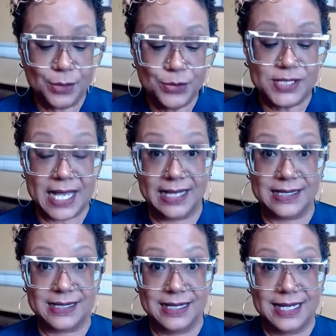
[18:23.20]
who
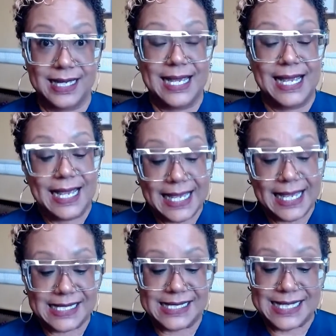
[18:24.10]
says,
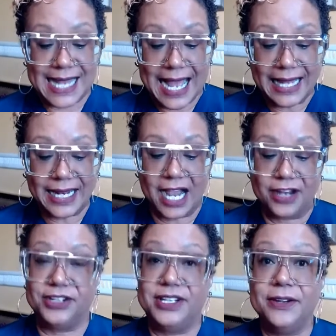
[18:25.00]
"It is not
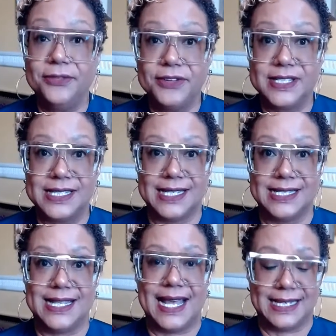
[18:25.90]
our
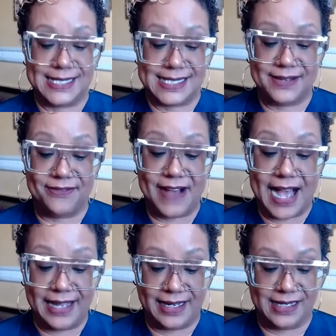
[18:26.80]
differences that
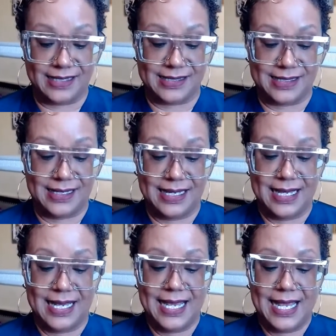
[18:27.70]
divide us.
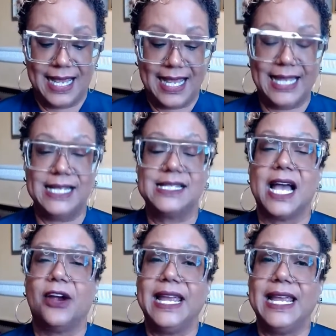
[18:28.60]
It is
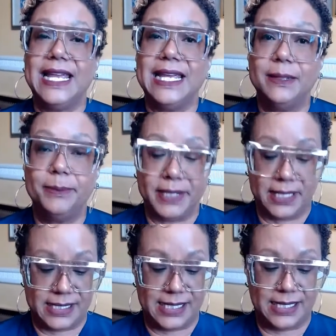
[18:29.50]
our
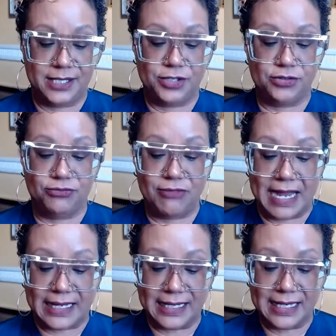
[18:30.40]
inability to
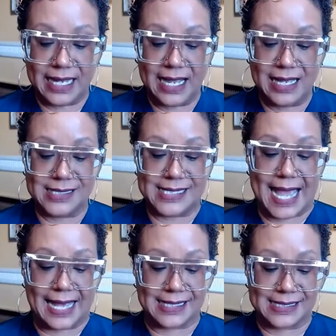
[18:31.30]
recognize,
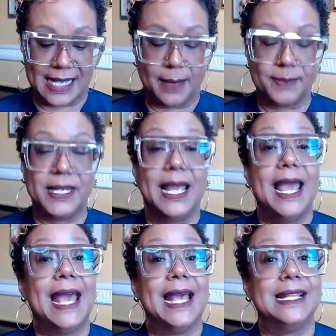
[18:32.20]
accept,
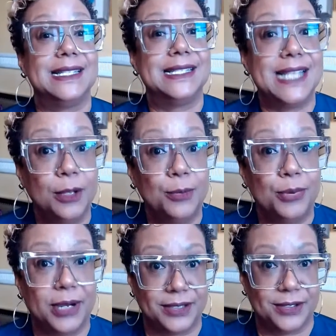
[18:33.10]
and
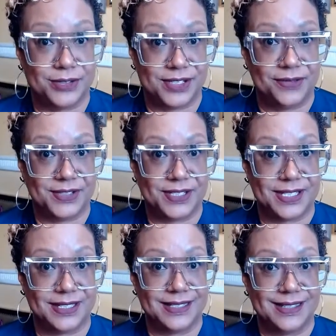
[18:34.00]
celebrate those
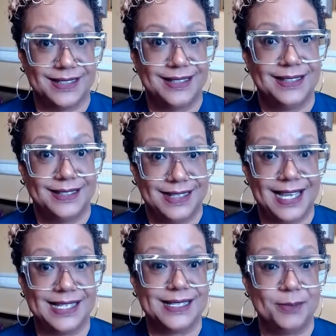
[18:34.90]
differences."
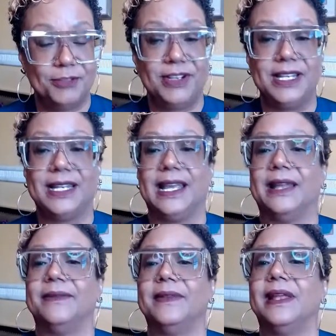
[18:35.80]
Yes, let me read it again.